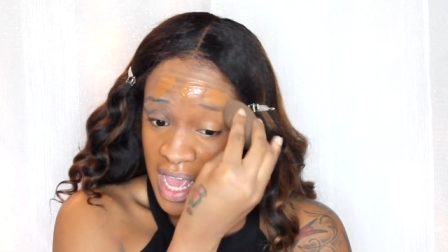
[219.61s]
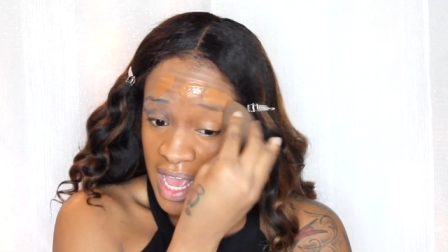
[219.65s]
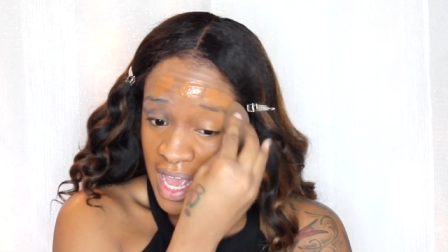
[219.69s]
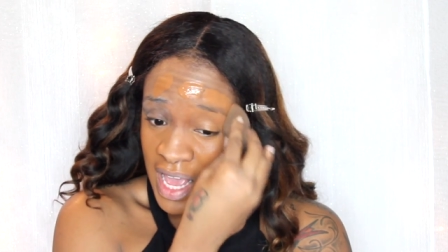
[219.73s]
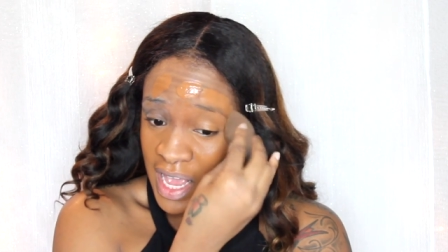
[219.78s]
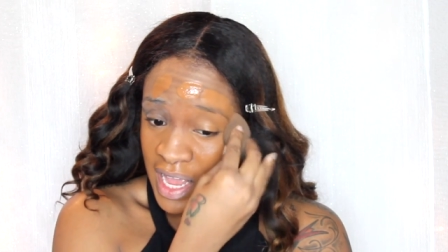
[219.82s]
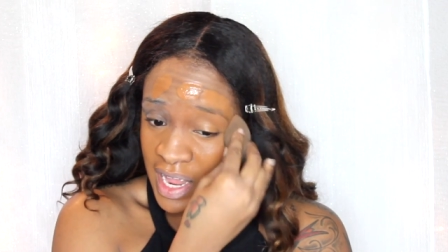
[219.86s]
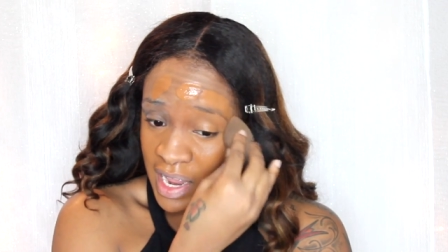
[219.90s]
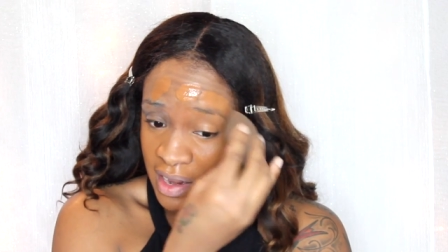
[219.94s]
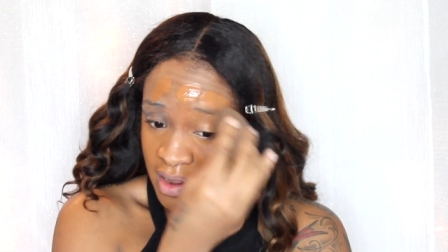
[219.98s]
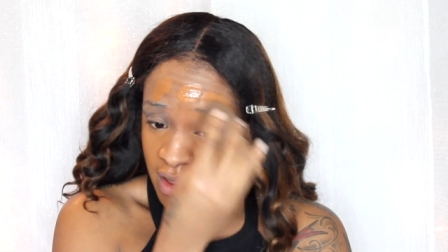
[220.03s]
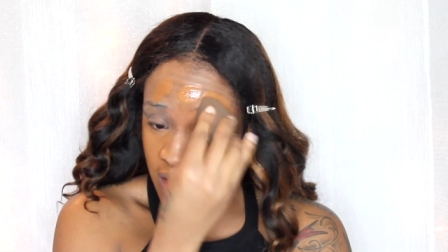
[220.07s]

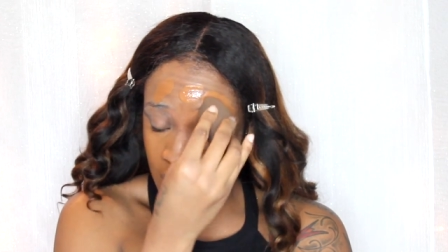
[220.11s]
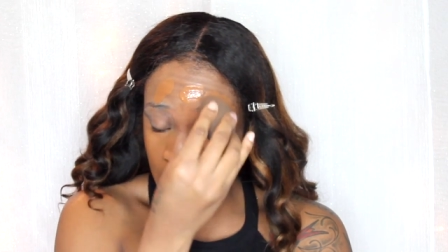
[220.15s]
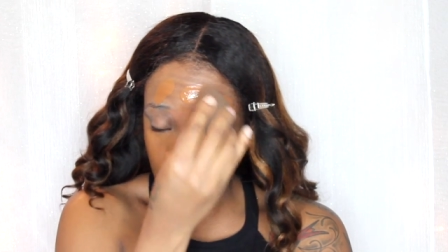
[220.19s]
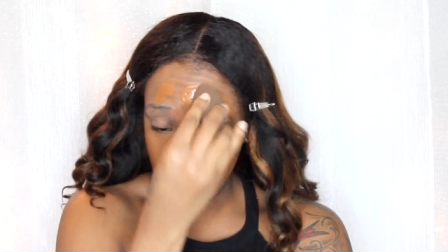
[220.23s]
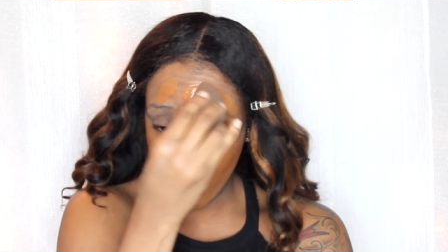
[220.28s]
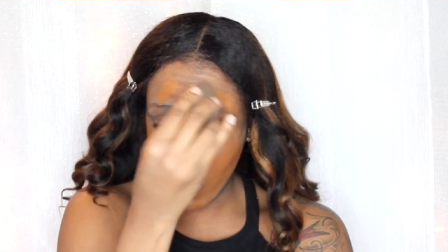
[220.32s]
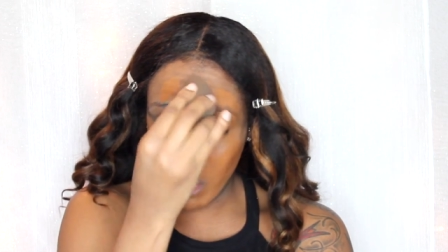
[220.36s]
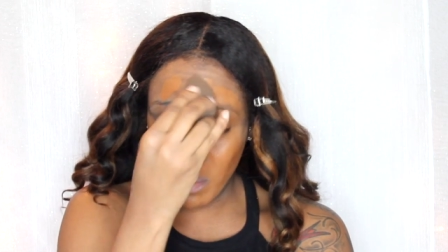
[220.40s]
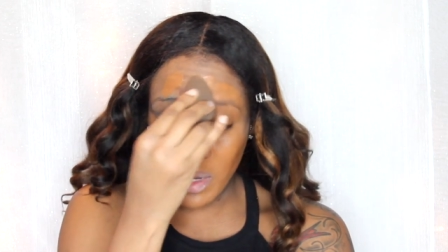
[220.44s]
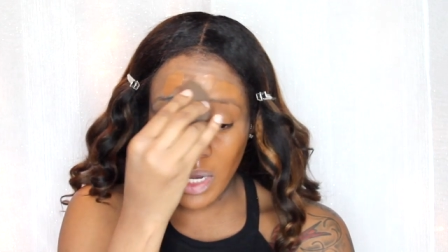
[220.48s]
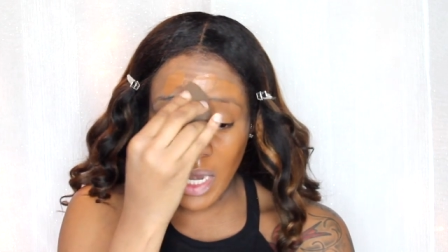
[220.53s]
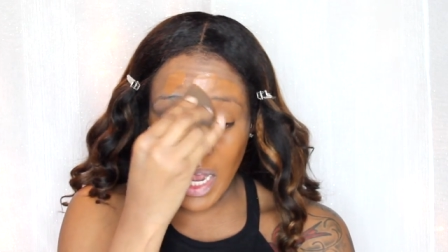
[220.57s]
and the
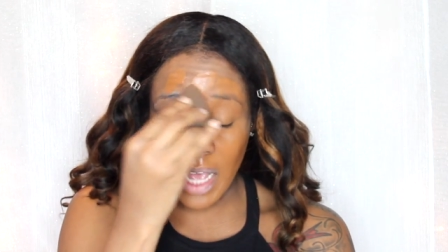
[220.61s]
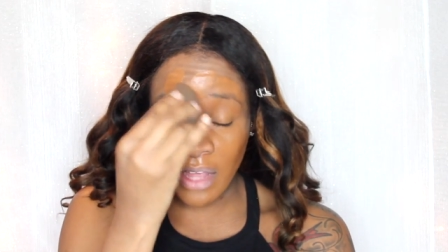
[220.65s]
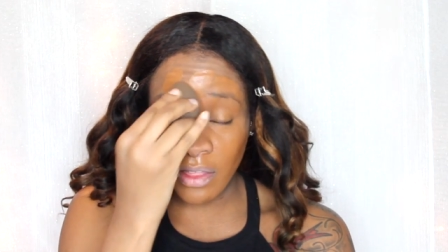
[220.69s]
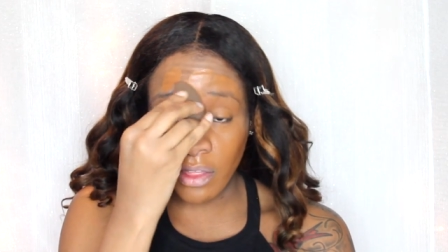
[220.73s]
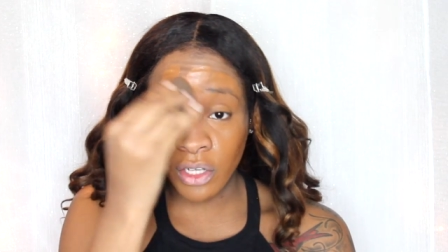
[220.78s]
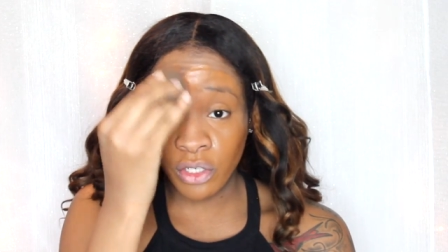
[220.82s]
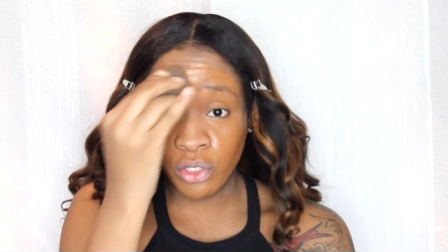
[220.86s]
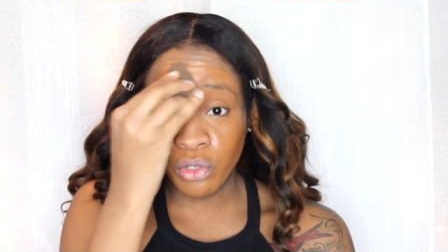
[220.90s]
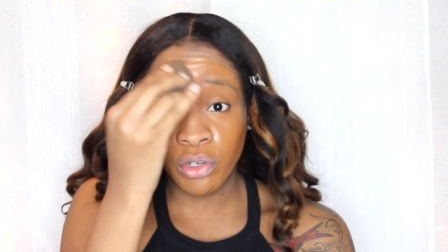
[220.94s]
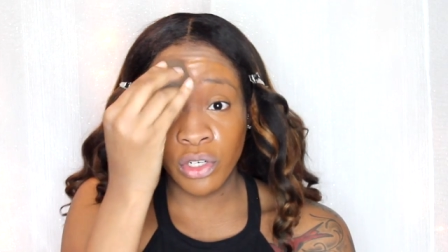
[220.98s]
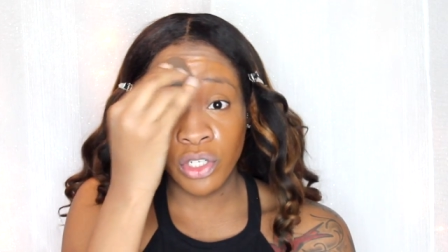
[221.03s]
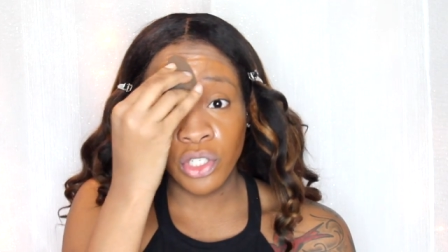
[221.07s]
woman at
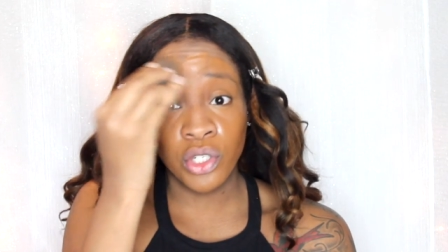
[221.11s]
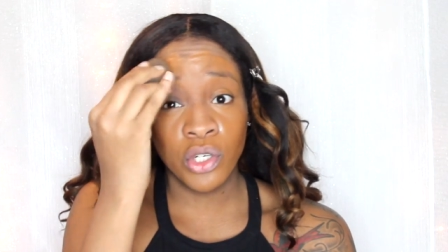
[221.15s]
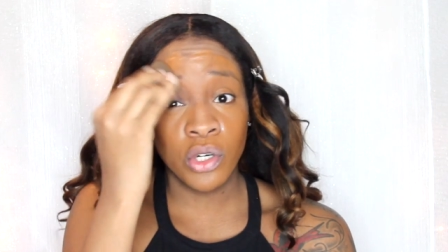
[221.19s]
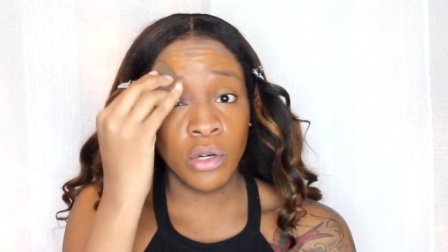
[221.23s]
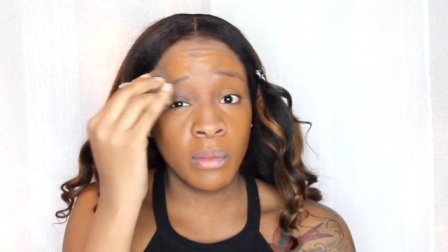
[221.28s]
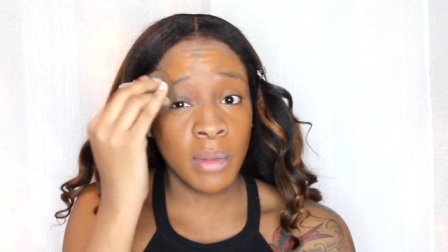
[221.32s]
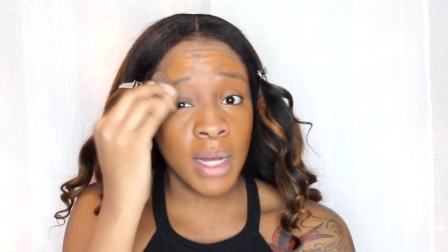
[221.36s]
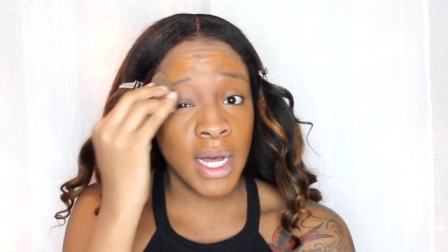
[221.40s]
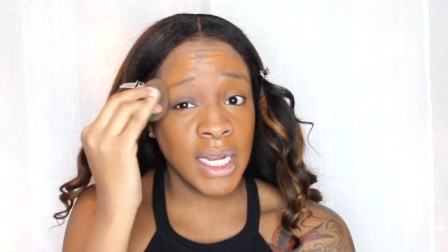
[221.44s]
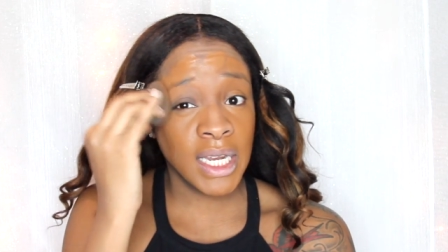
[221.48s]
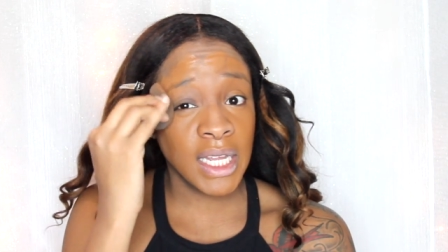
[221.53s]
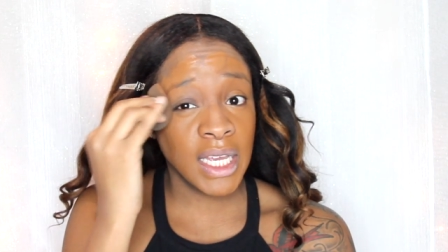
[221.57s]
the Giorgio
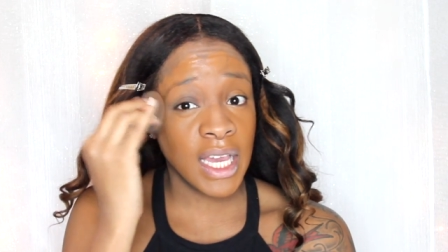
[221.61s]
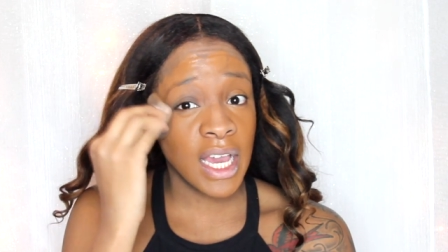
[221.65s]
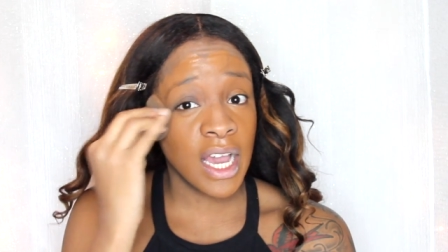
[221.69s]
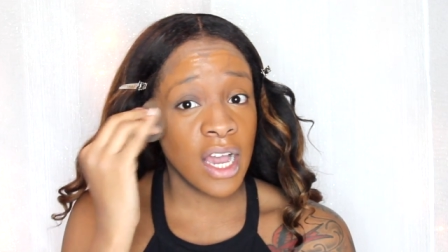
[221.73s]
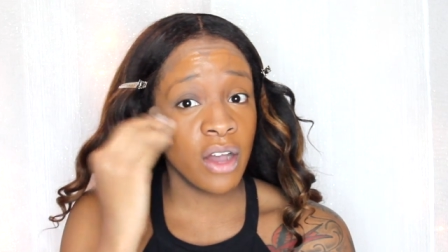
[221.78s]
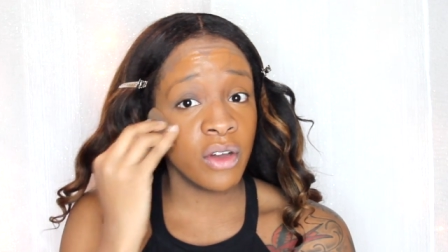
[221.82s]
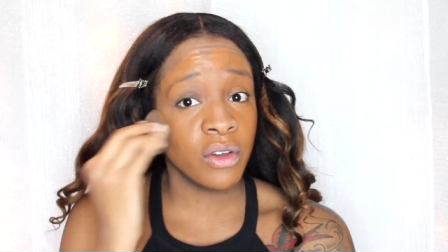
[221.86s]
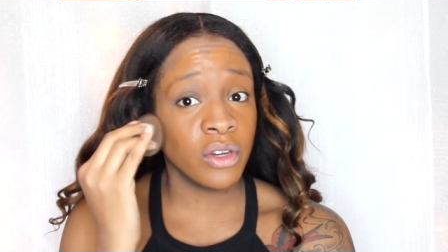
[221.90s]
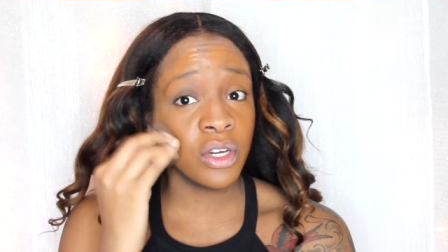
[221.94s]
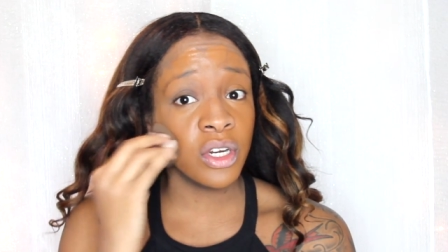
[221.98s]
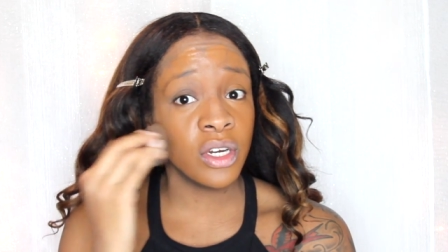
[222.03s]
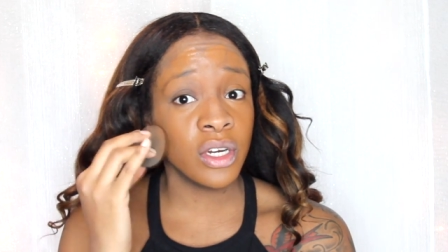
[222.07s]
Armani
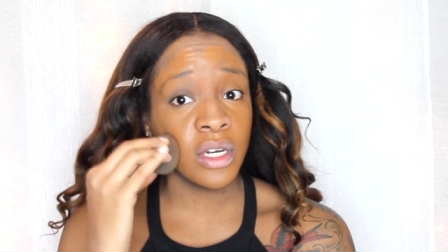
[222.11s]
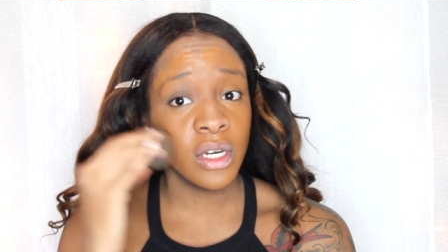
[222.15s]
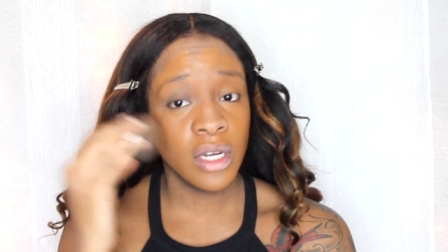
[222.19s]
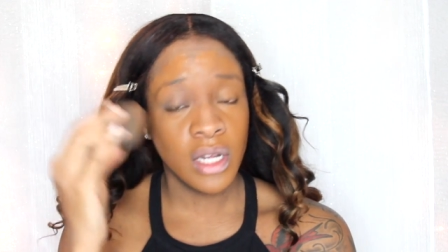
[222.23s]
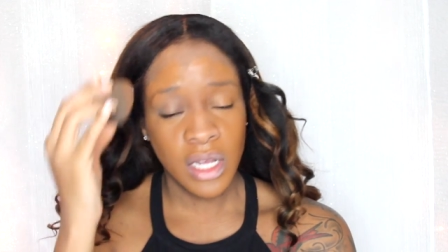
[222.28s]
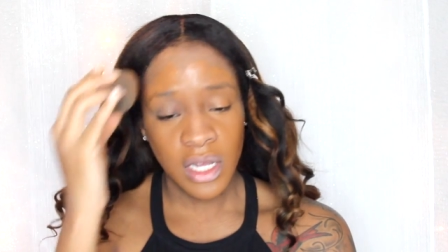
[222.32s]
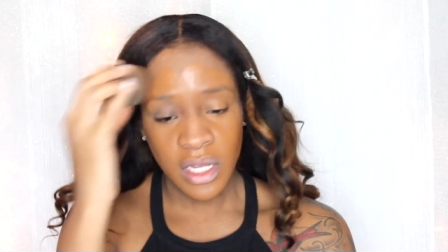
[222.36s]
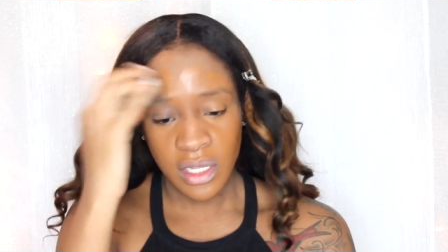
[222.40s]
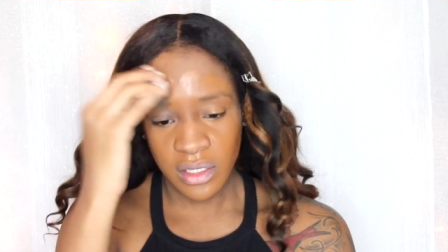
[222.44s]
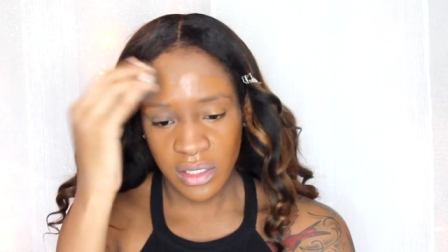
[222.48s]
counter